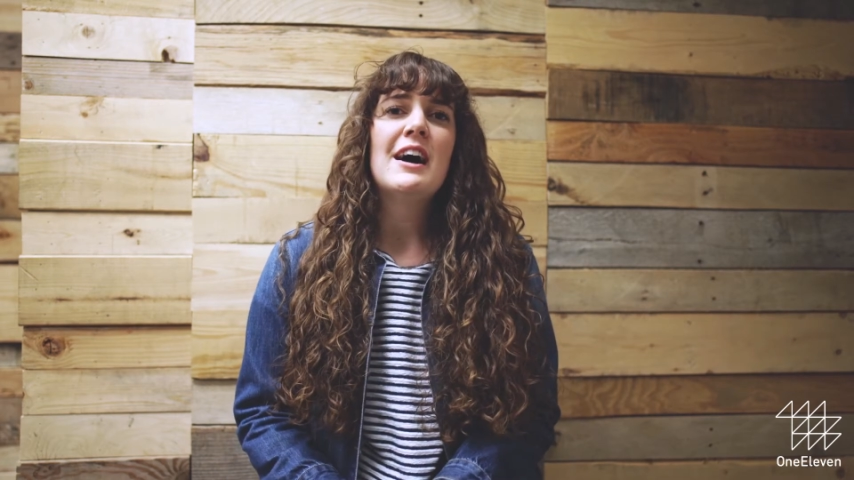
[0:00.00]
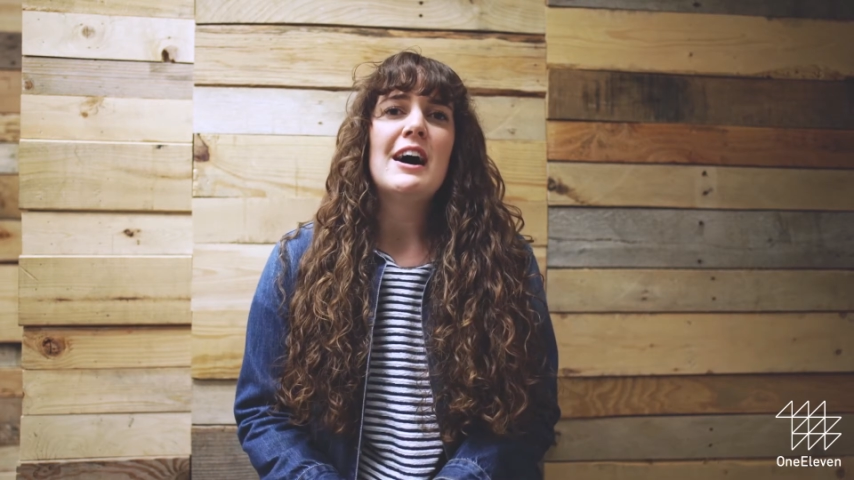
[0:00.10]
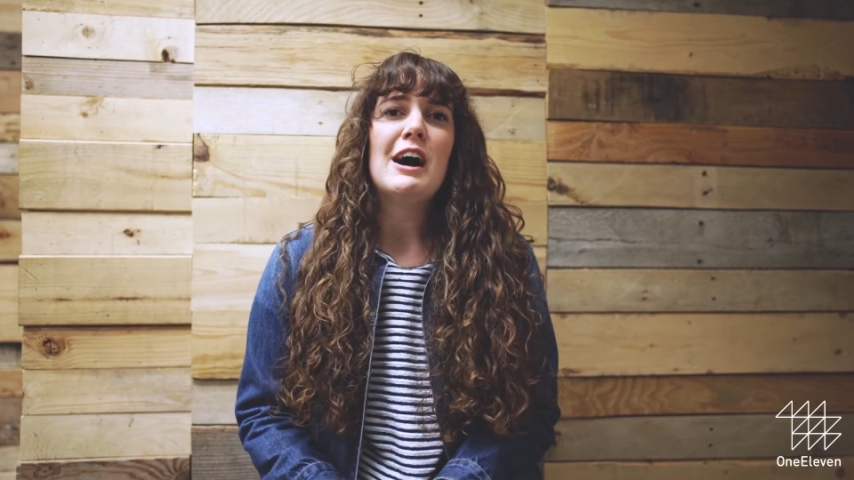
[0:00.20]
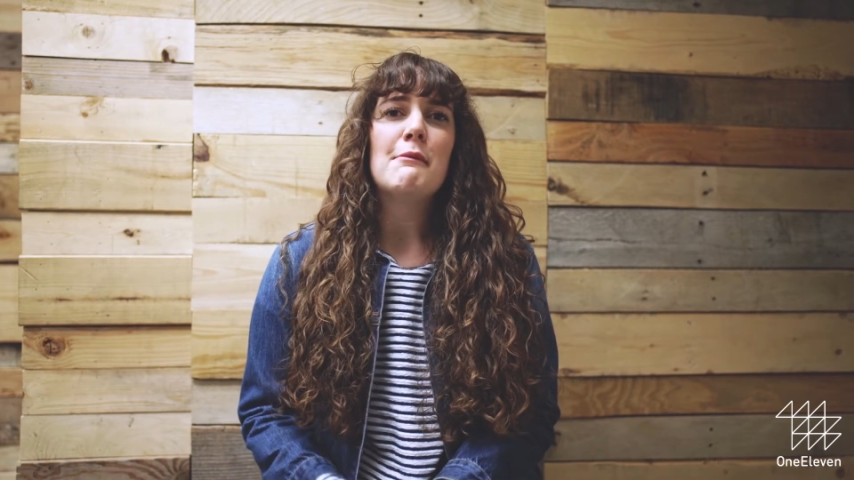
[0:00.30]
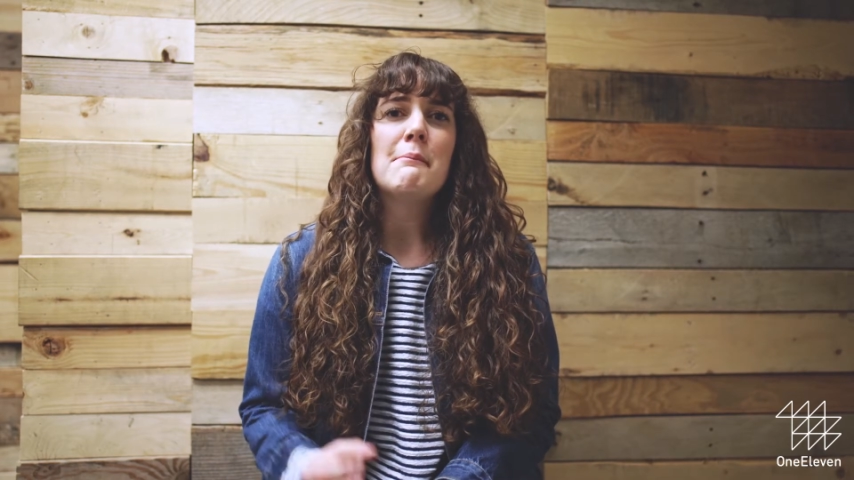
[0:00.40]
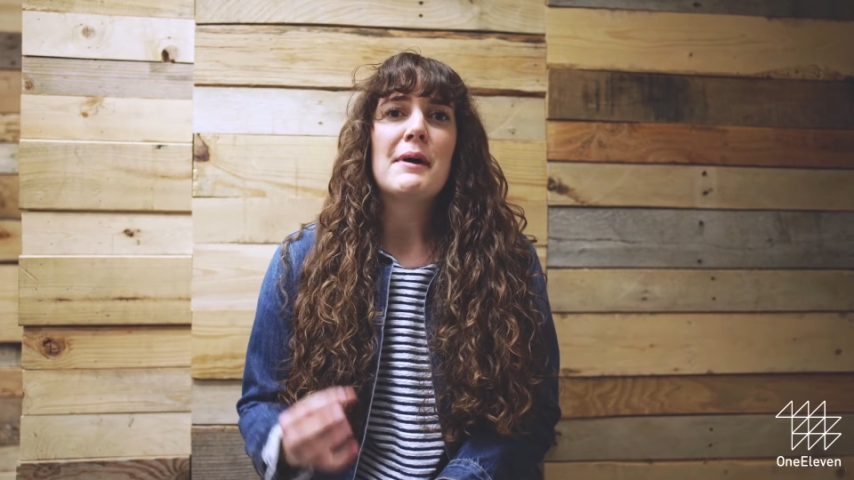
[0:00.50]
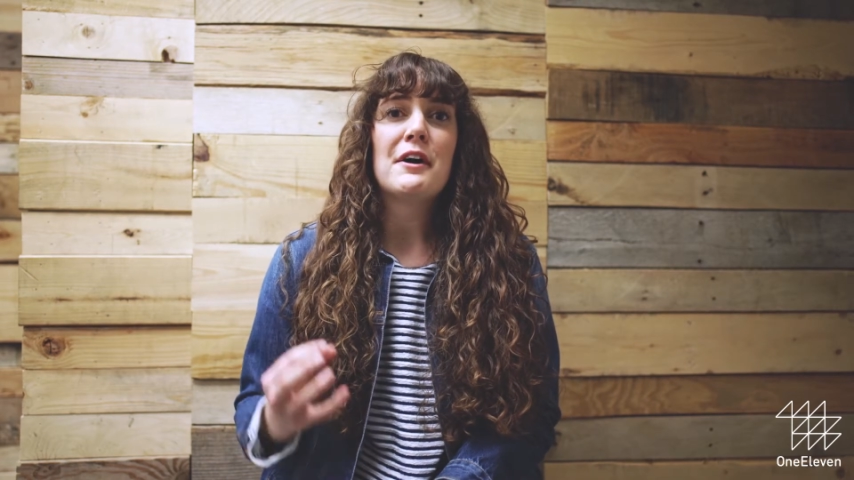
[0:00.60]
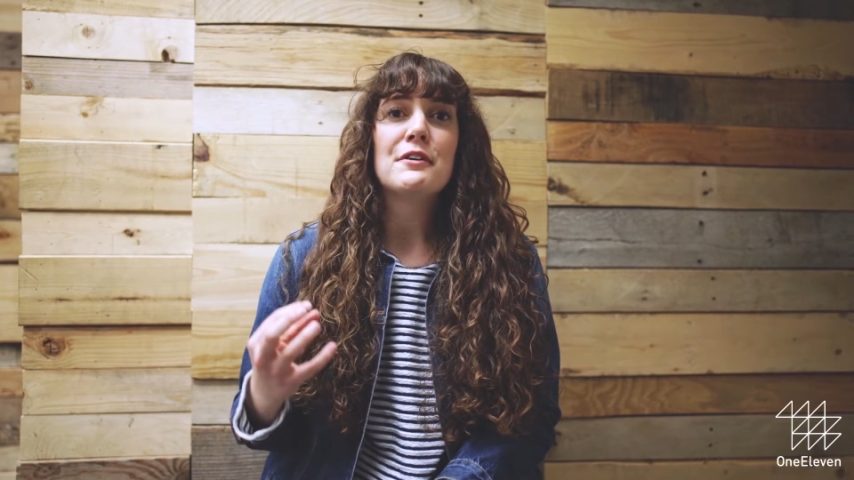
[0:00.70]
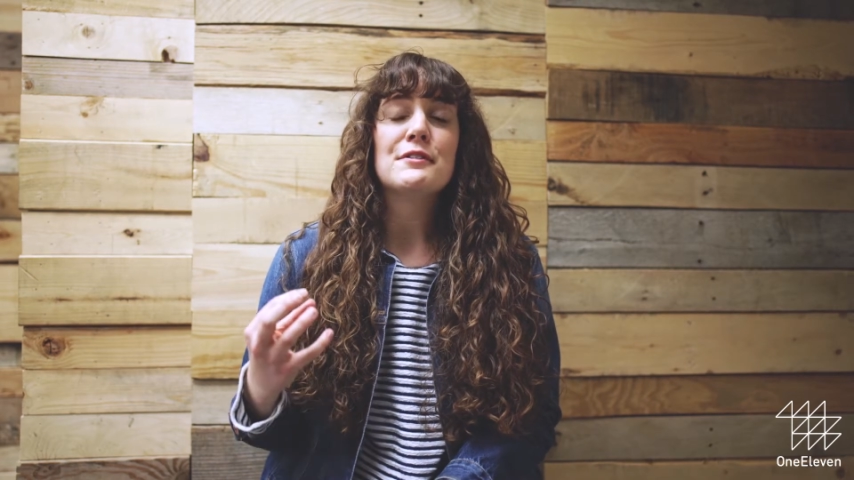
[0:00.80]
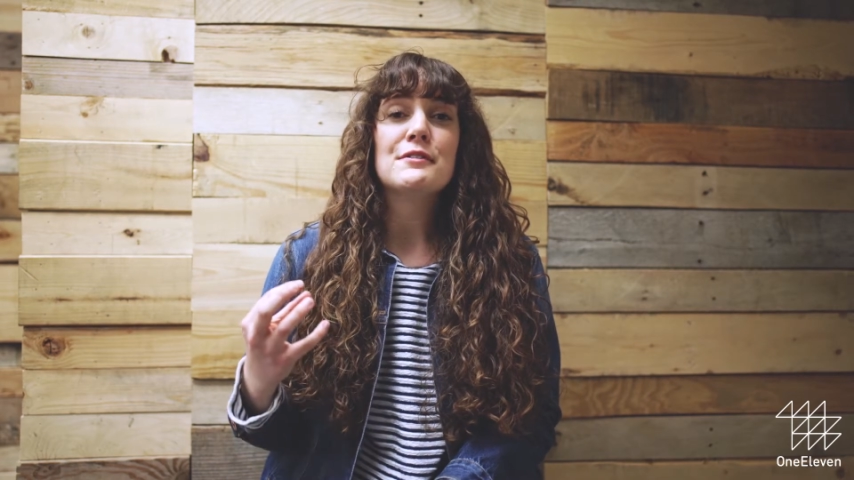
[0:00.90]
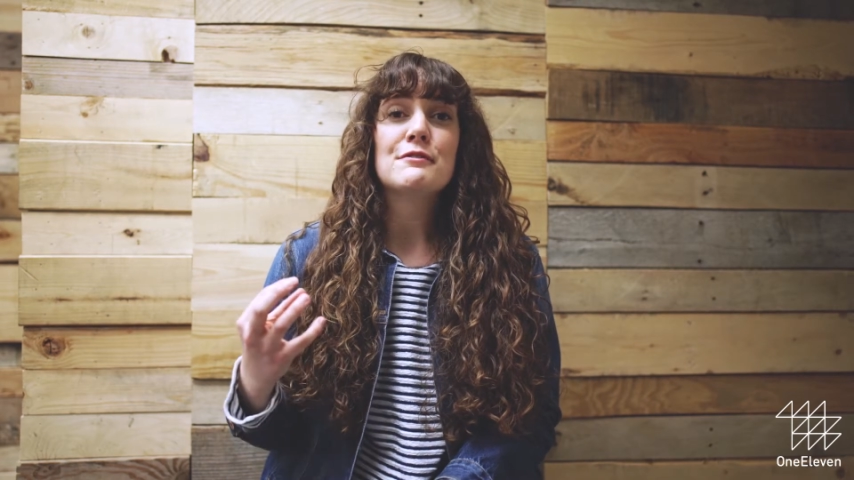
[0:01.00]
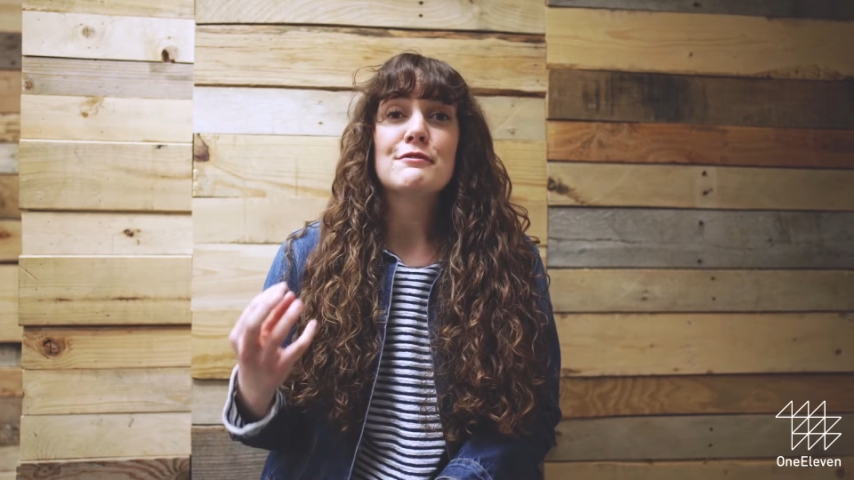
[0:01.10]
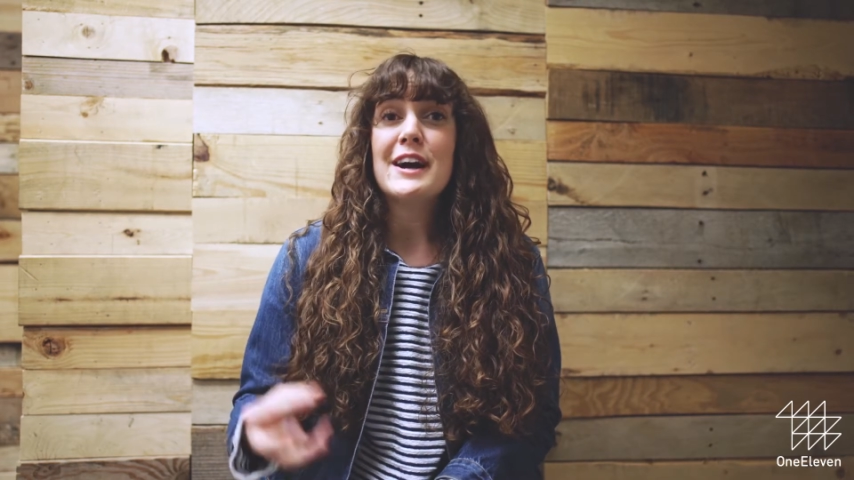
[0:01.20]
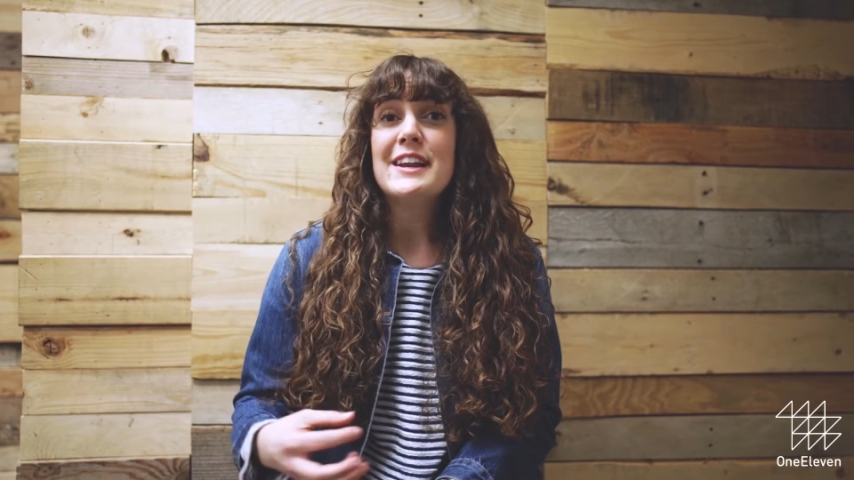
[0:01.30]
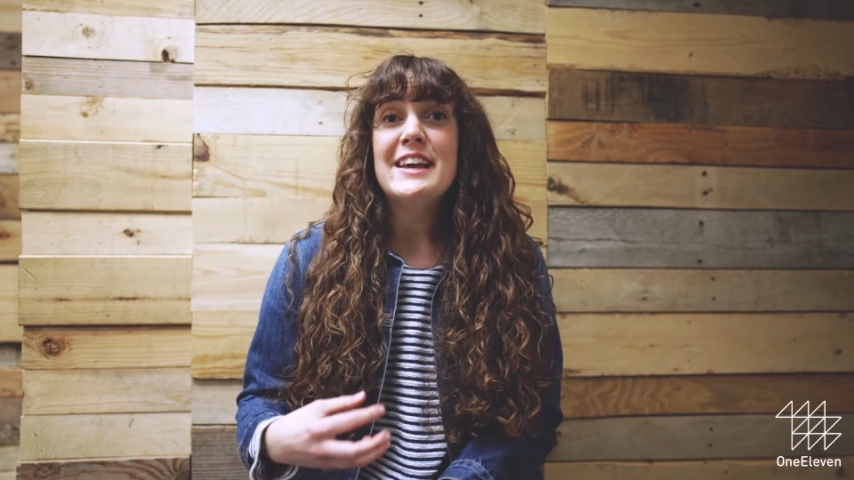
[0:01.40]
about
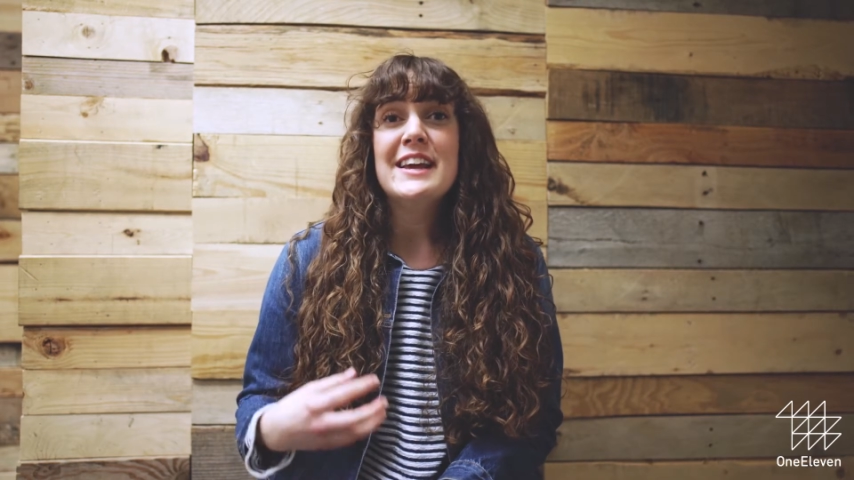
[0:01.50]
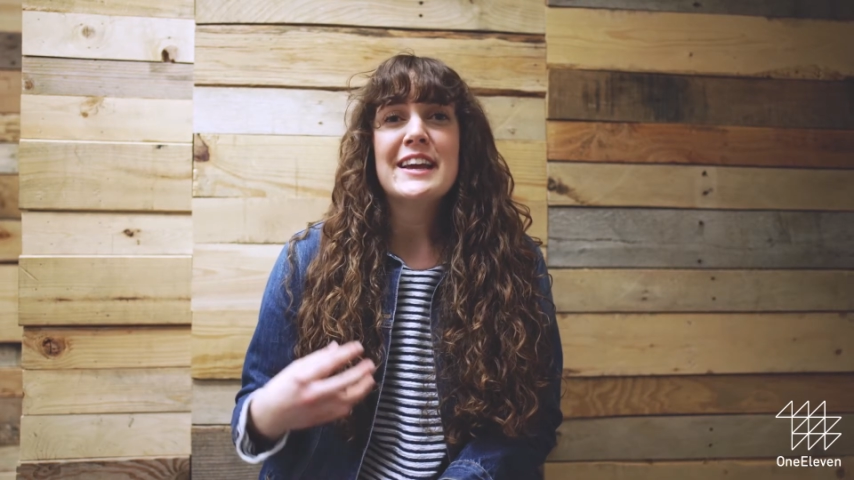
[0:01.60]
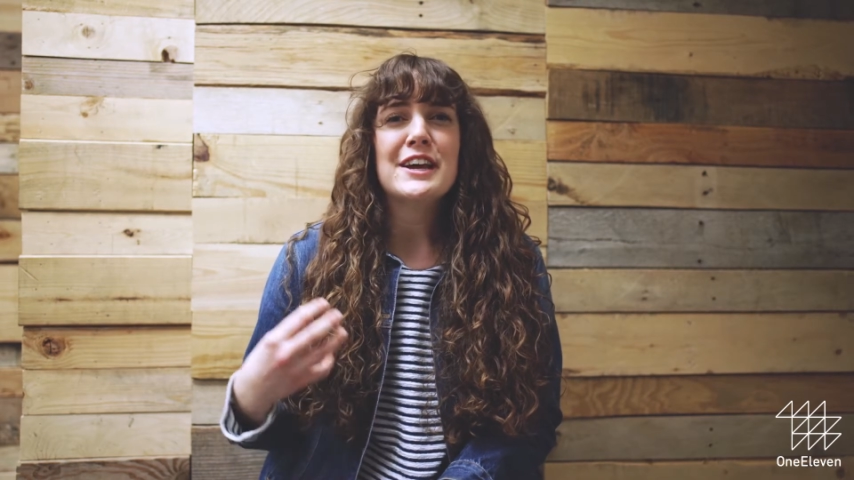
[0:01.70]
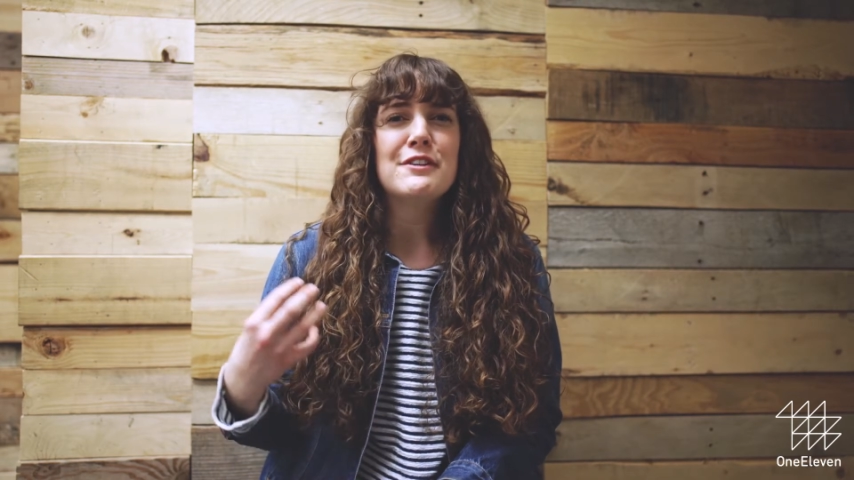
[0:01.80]
writing